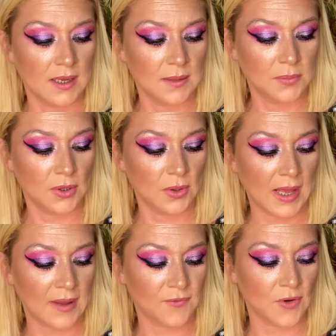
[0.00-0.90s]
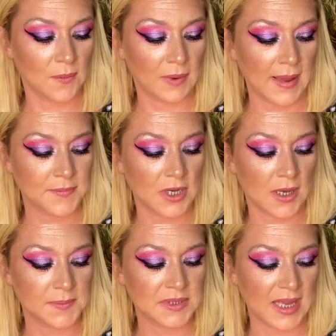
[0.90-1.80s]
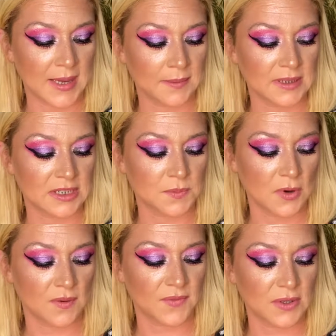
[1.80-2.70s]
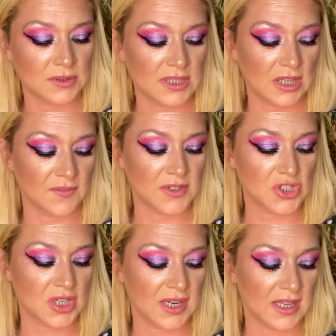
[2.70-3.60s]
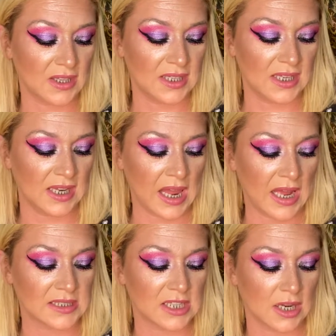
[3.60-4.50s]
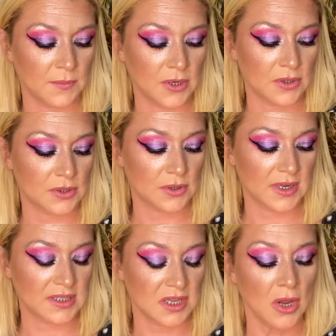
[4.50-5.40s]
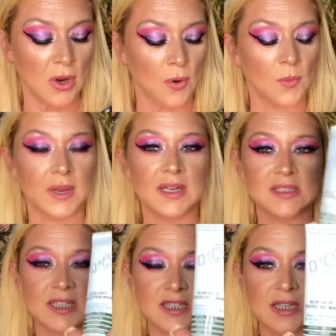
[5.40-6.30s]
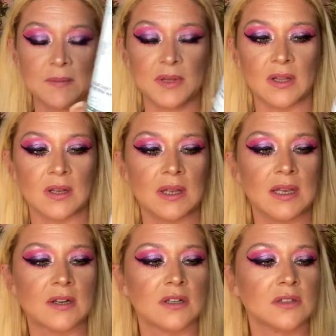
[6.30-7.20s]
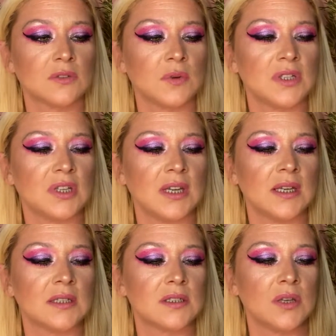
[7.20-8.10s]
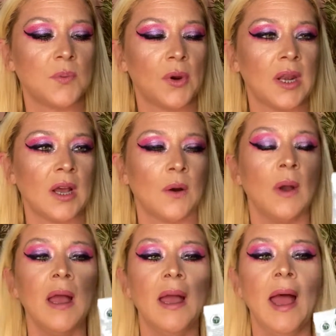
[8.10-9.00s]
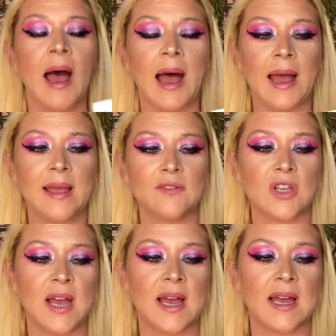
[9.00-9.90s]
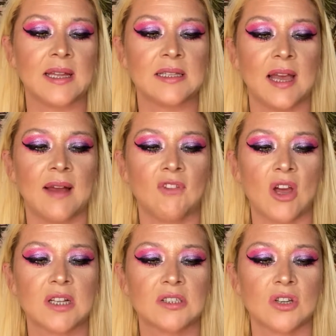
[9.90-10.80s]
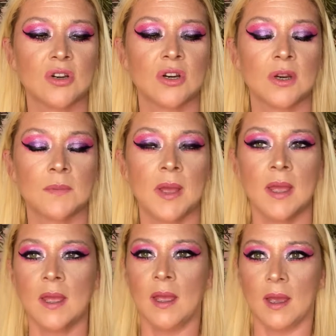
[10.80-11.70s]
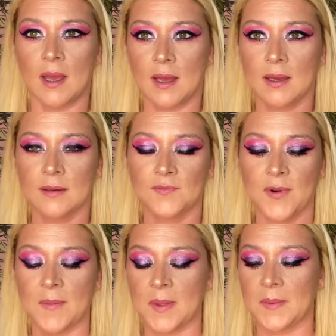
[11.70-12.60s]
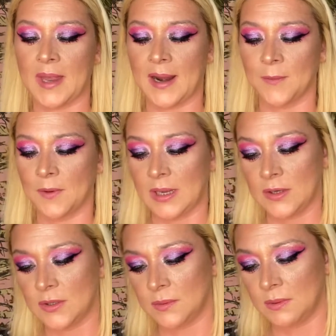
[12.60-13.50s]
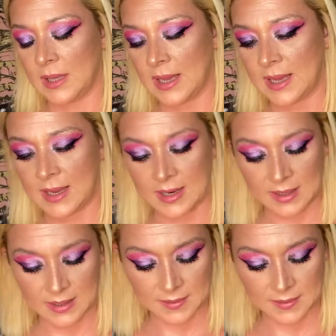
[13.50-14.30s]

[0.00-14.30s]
blue light from laptops, tablets, smartphones, television, LED lights, computer screens. We're getting 60 milliliters, which is 2.0. I have tried. I've got a serum from them that I really do like.